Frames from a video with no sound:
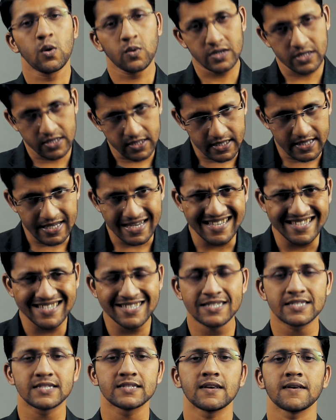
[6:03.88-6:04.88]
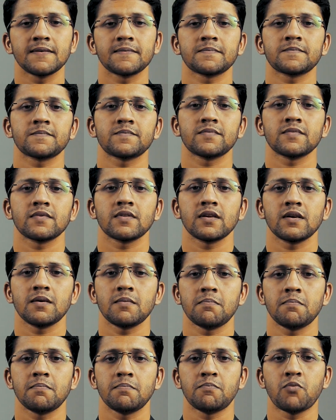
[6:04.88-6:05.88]
with these
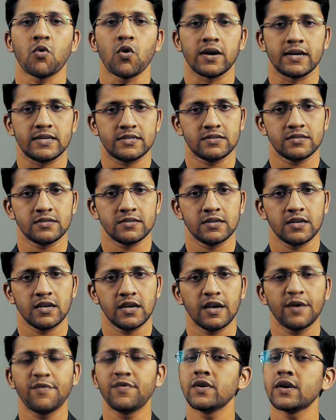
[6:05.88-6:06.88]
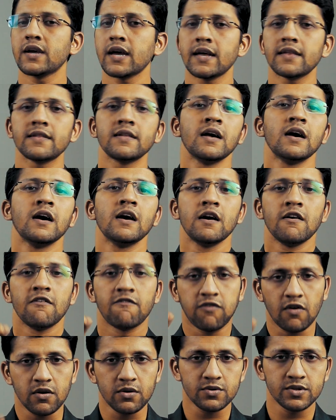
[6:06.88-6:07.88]
points. If you can
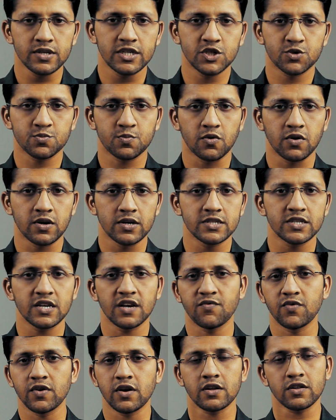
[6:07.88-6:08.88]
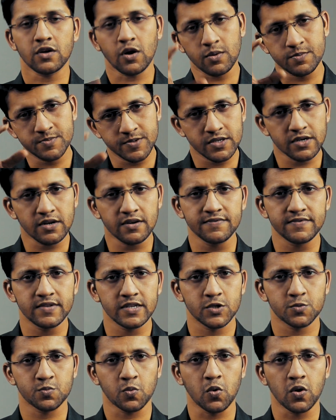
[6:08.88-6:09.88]
follow these points, if you can observe
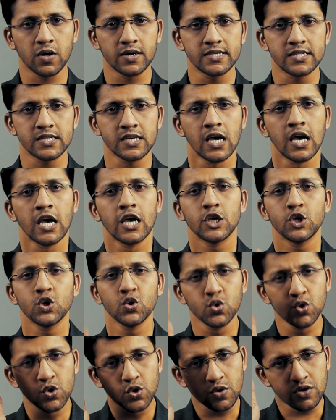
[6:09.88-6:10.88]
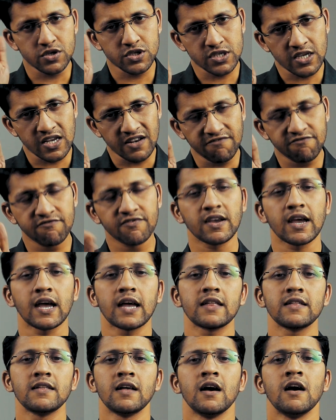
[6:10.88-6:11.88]
these points, you yourself
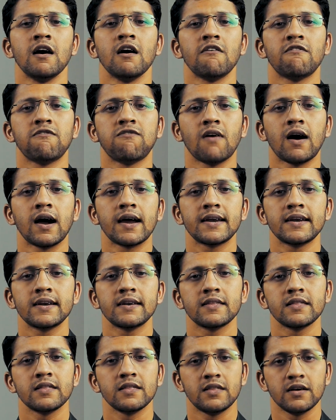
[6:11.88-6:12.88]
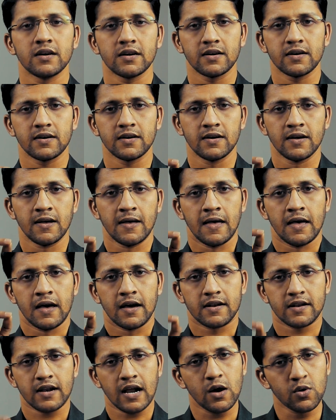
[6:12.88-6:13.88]
can find the
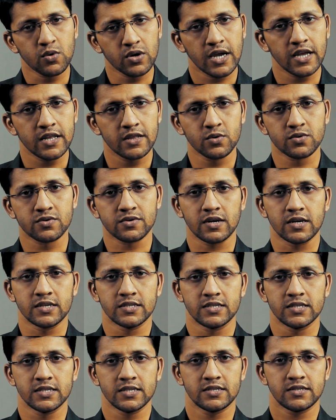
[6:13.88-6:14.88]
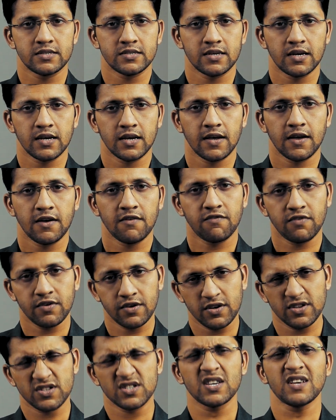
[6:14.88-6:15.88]
Rahu Ketu transit for
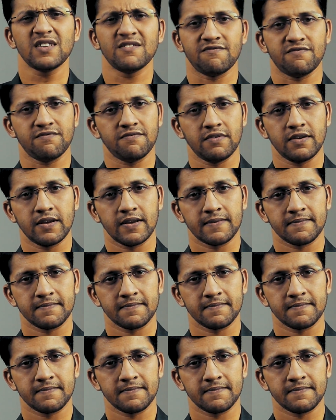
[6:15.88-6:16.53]
yourself.